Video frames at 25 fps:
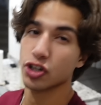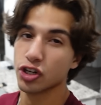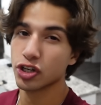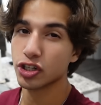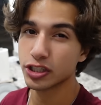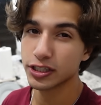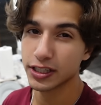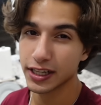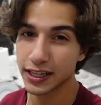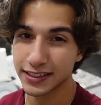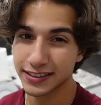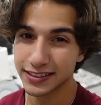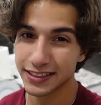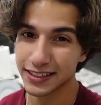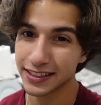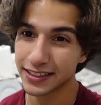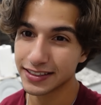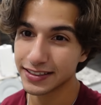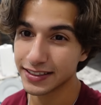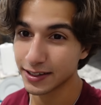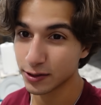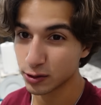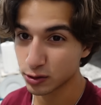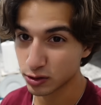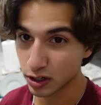charge it last night
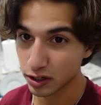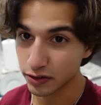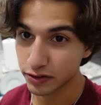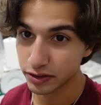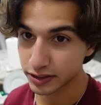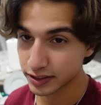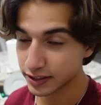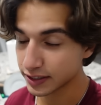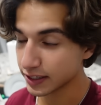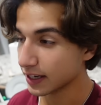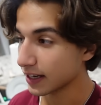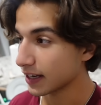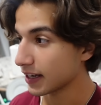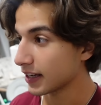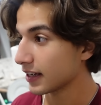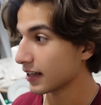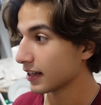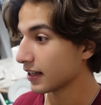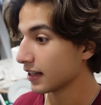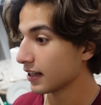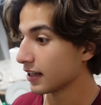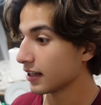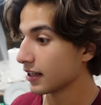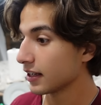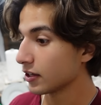because I was obviously at
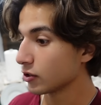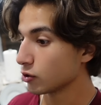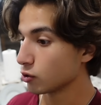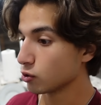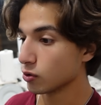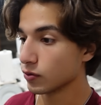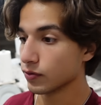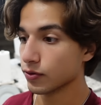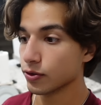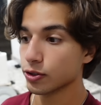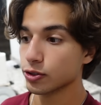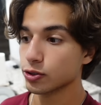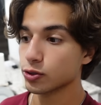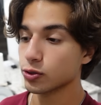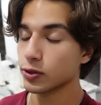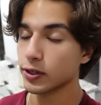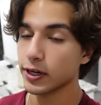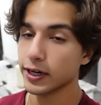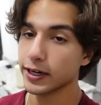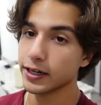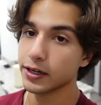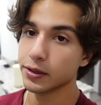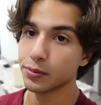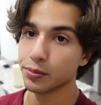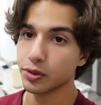Universal and
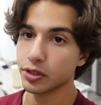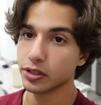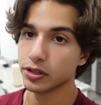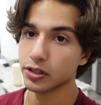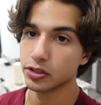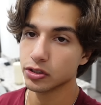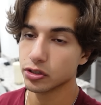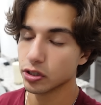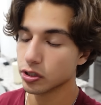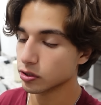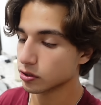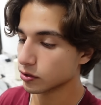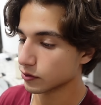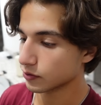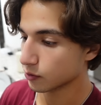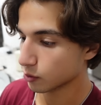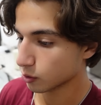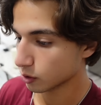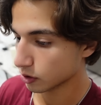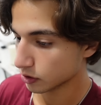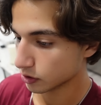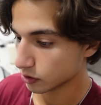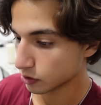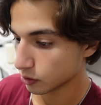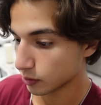I didn't bring the charger
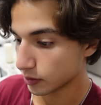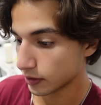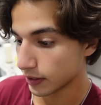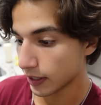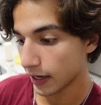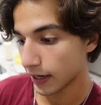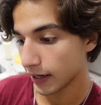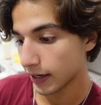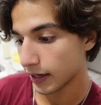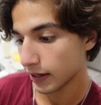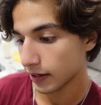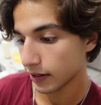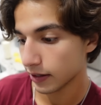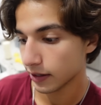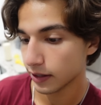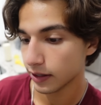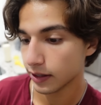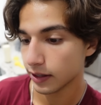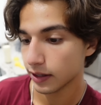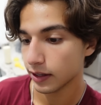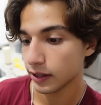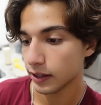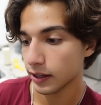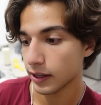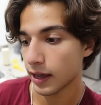for it. So it died
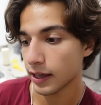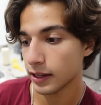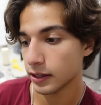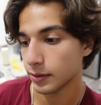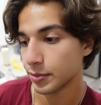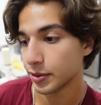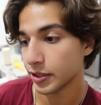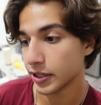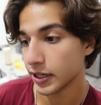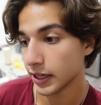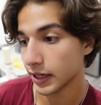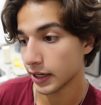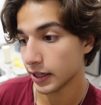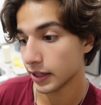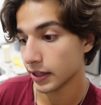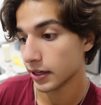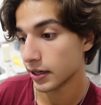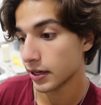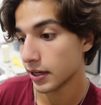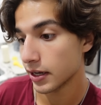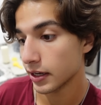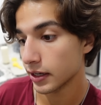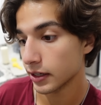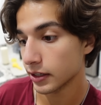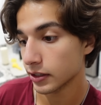at the beginning of the
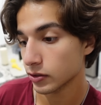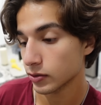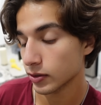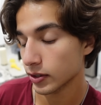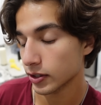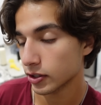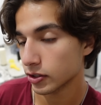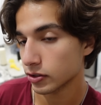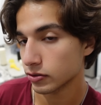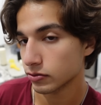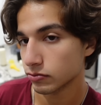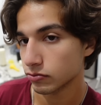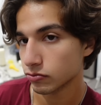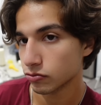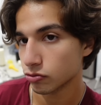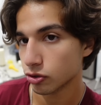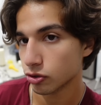day, so I couldn't